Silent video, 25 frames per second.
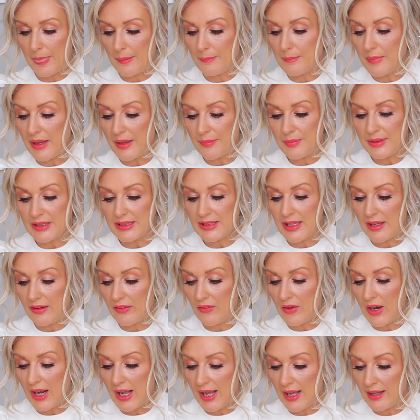Maybe
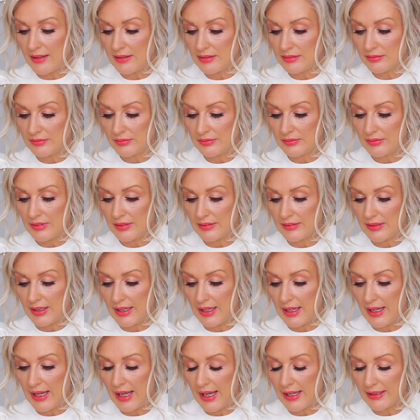there are
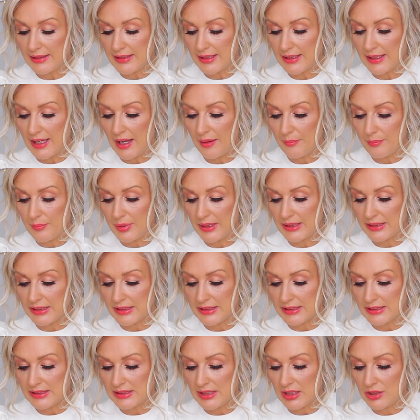other
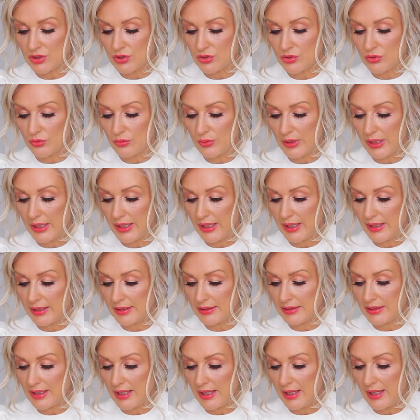companies that do it
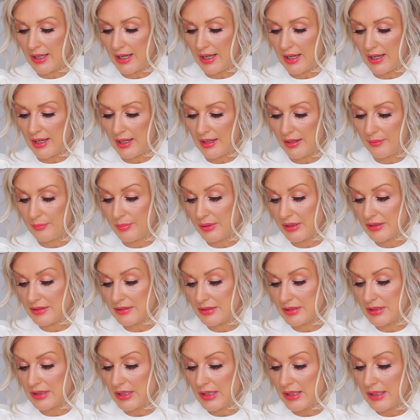that are a bit,
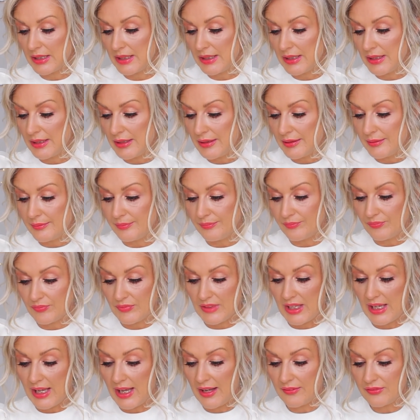
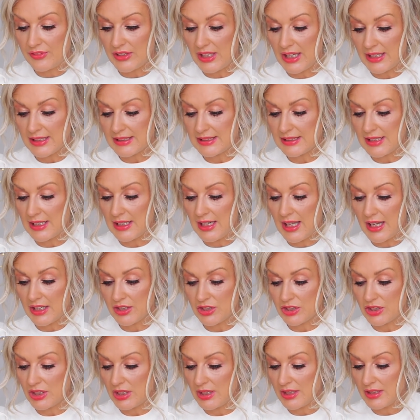they have nicer
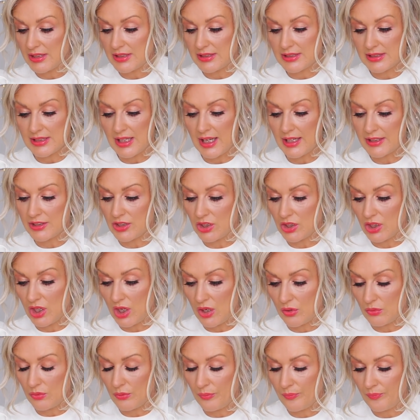lashes, I don't
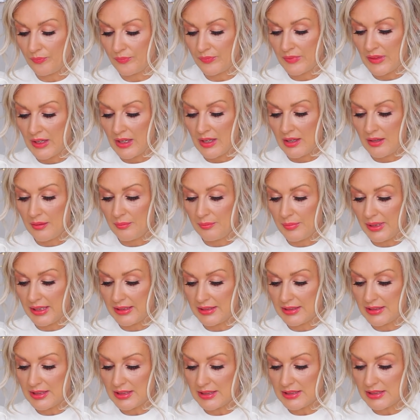know
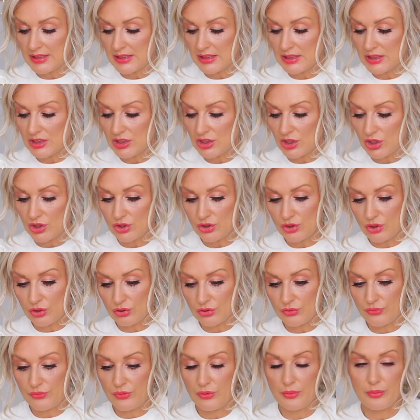but this is
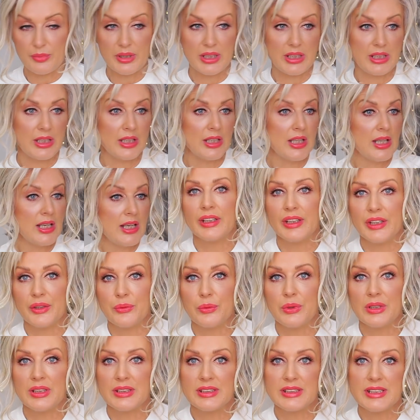not for me.
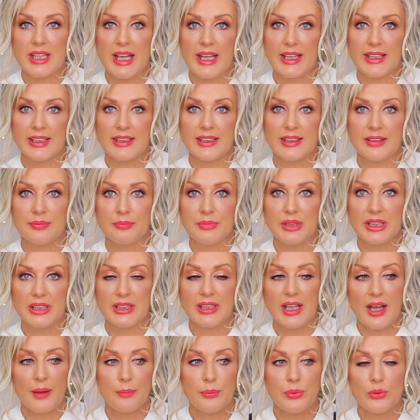It will take me
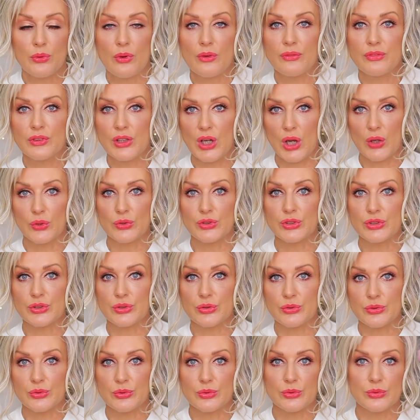a couple of goes
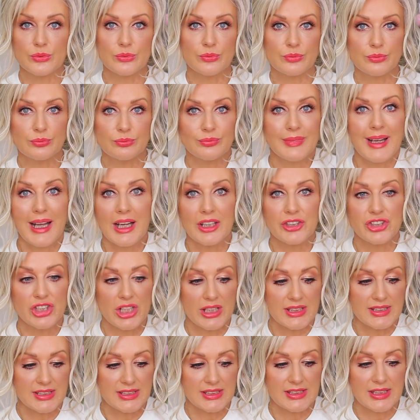to
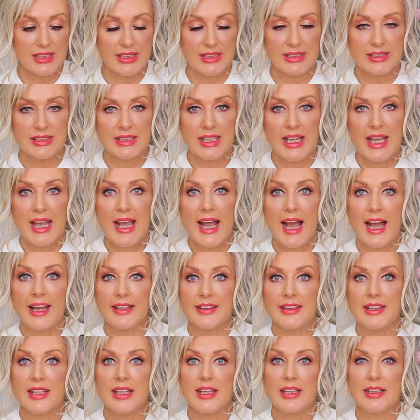adjust it.
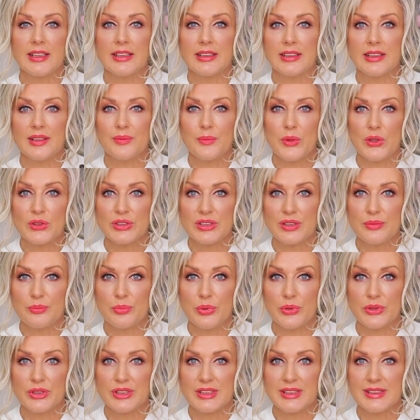I think the most
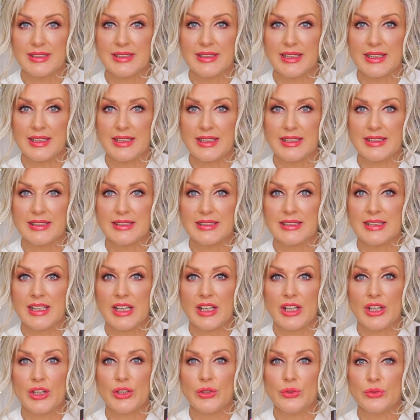important thing is
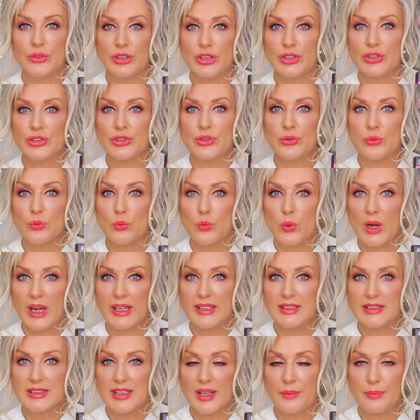you need to
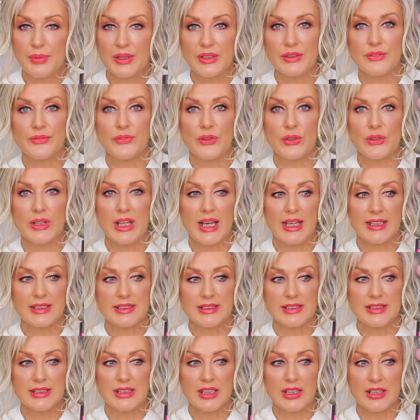wait a bit for
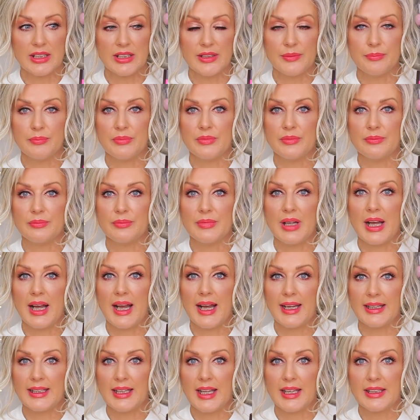that um,
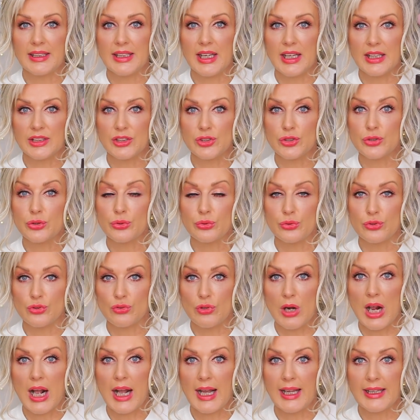eyeliner to
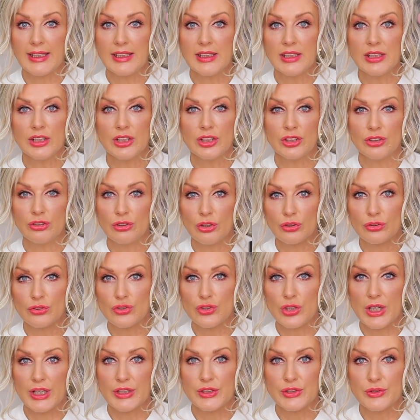dry,
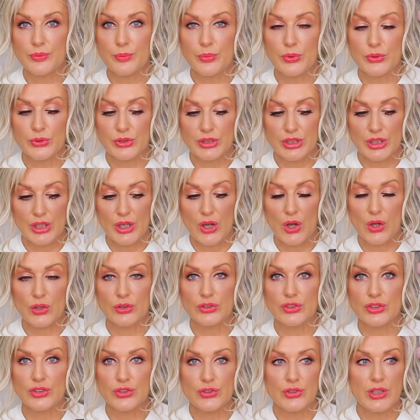not try to put it
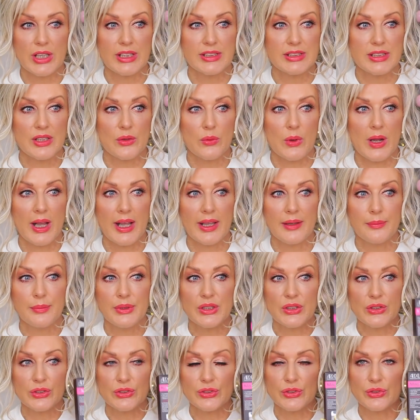on straight away
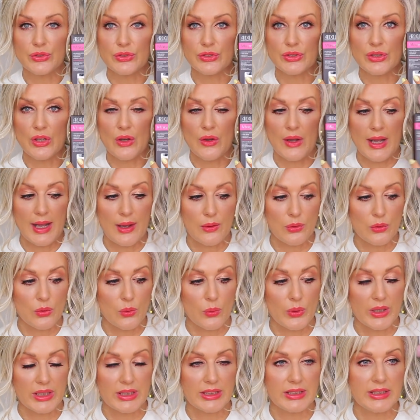because you saw how
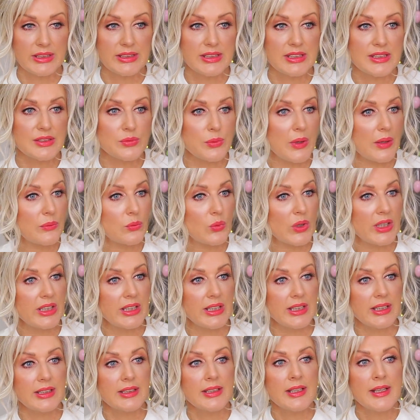quickly this one
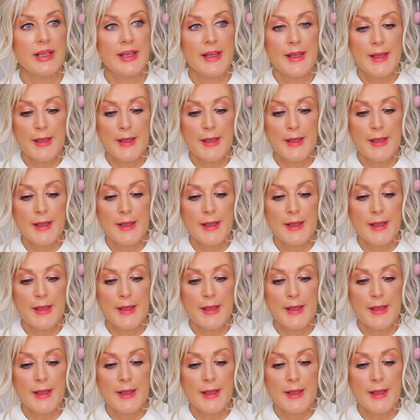went in.